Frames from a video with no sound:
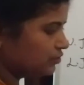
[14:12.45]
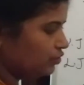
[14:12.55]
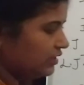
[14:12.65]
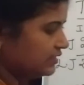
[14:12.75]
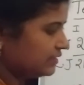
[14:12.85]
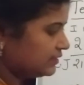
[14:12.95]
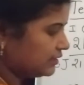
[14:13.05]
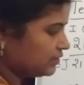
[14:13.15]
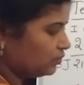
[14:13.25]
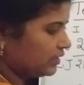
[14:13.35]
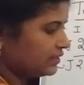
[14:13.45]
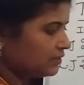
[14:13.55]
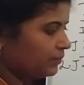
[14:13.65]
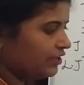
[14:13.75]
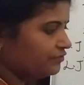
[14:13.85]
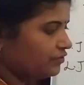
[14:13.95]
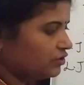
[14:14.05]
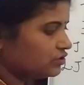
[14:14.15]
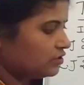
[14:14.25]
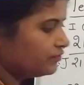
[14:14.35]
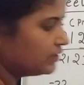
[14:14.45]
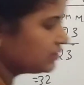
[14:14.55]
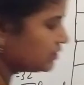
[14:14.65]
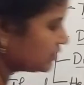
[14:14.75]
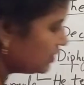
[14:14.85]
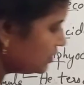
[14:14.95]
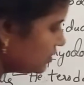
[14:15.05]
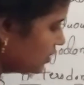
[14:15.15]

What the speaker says: So incisors, what is the main function of incisor?